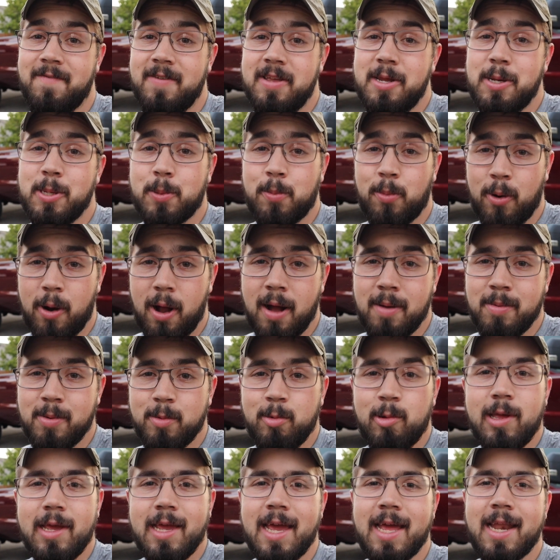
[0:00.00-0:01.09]
video is
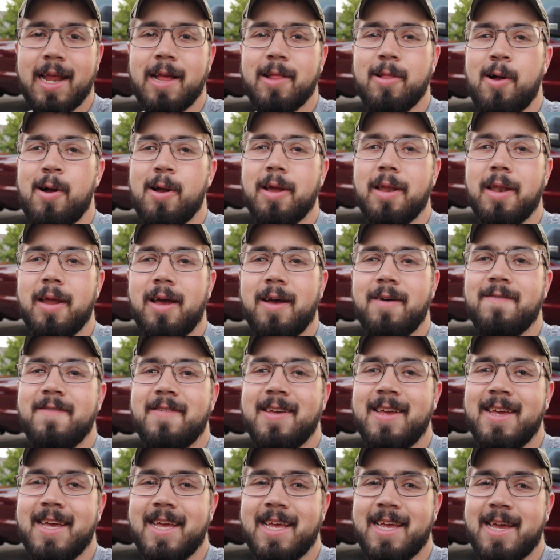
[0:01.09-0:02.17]
probably getting long enough.
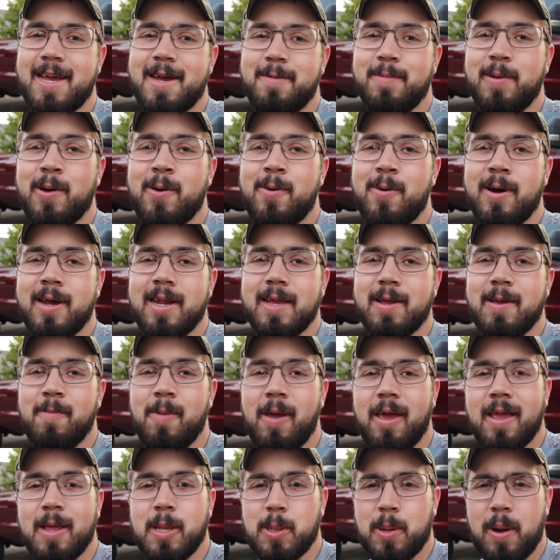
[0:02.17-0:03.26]
Don't want to
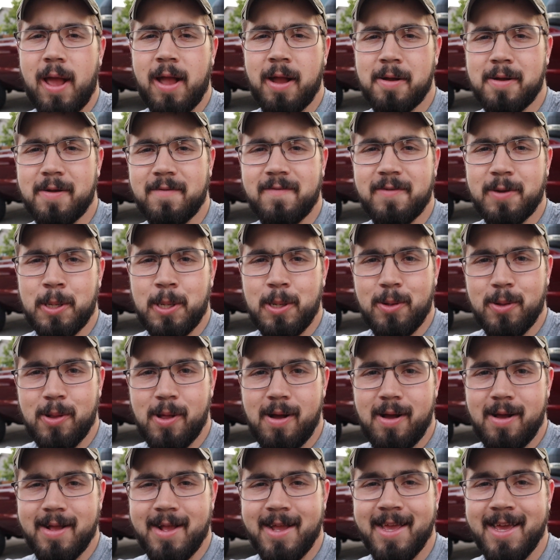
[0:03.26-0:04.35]
make it drag on for too
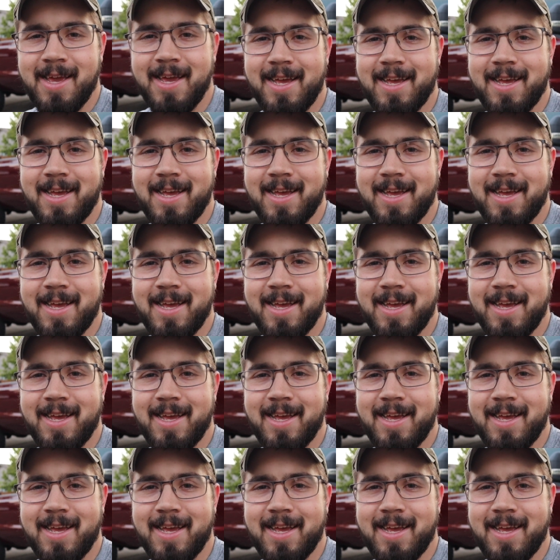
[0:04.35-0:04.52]
long.